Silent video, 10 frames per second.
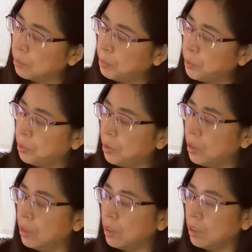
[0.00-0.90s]

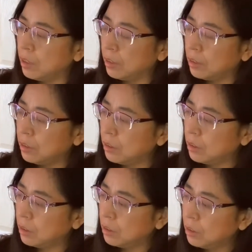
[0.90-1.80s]
between the
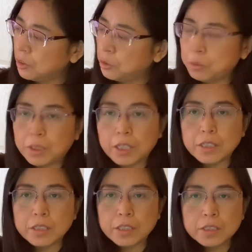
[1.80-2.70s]
2
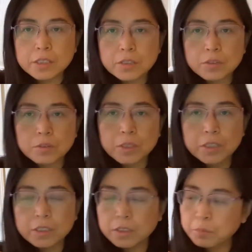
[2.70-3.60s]
tendons
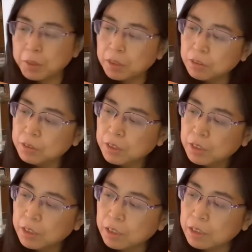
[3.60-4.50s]
right in the middle,
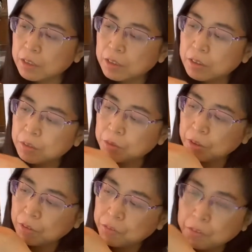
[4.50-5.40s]
and 3
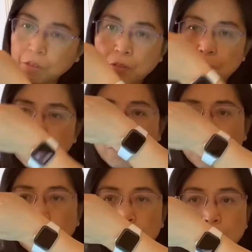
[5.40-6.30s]
of your
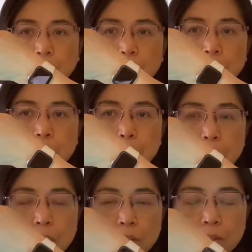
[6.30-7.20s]
own fingers
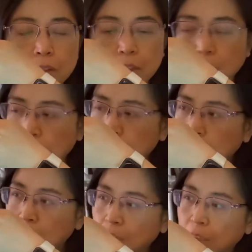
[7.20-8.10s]
below the
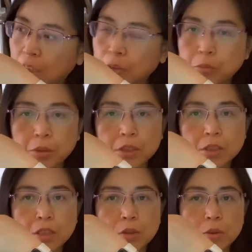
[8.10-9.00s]

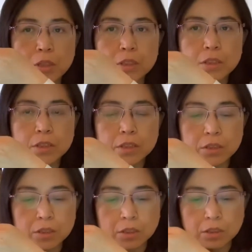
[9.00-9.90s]
wrist crease
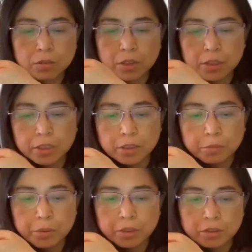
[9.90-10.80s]
right in the
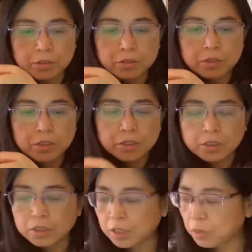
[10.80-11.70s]
middle.
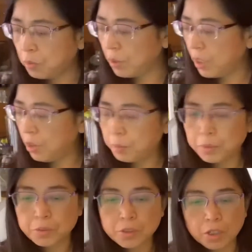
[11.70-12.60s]
That will help
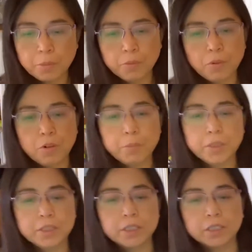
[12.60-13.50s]
you stop
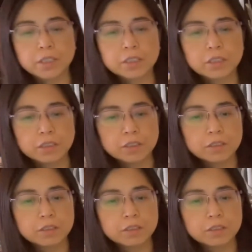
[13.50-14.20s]
vomiting. Okay.